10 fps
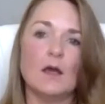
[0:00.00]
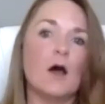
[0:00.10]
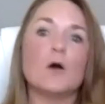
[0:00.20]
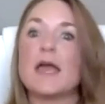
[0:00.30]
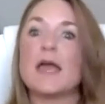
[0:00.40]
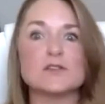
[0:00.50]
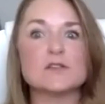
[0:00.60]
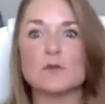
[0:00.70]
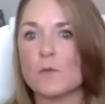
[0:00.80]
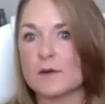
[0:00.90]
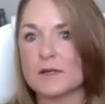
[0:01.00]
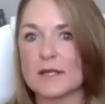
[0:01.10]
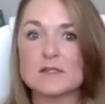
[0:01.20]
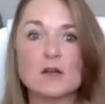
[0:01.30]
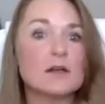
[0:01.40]
okay, I just don't know where to get
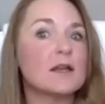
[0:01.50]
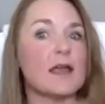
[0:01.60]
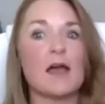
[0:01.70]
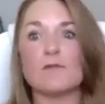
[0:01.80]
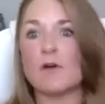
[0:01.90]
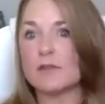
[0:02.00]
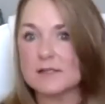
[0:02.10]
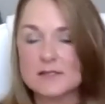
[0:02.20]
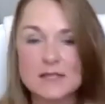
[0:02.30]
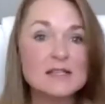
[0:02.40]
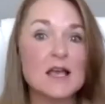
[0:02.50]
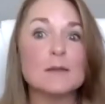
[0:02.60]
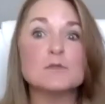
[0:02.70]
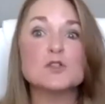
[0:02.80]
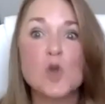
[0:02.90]
started. I have all these things. I'm
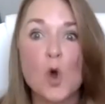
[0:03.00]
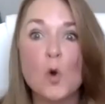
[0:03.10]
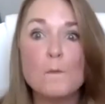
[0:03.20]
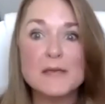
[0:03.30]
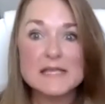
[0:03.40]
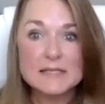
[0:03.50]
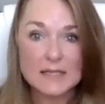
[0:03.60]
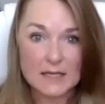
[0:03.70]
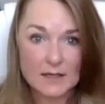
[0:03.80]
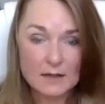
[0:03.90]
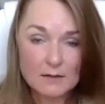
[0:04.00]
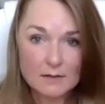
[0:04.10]
so busy.